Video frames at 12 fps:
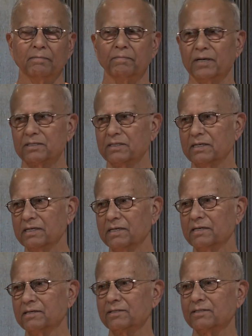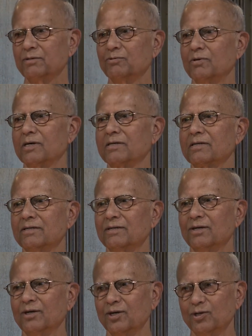First three years you work,
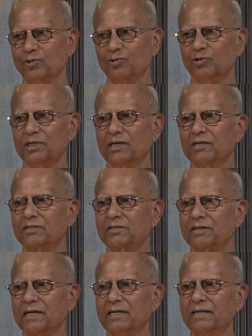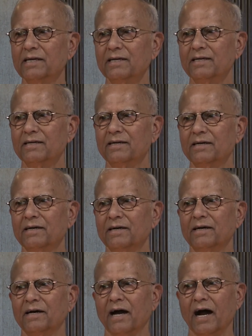two years training,
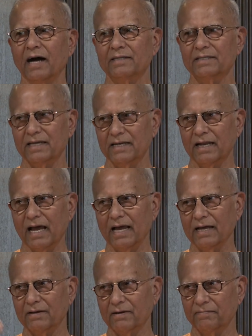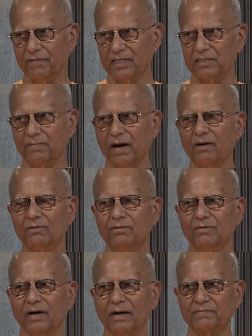then first bhav
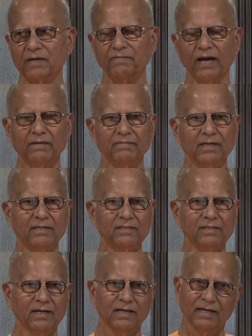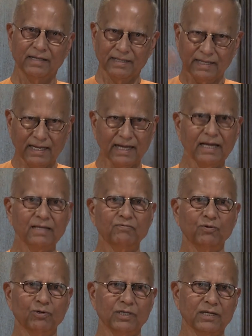after five years, then again
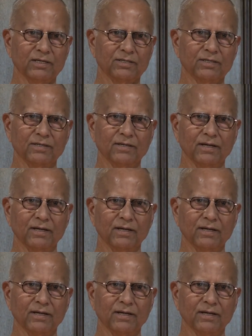four years.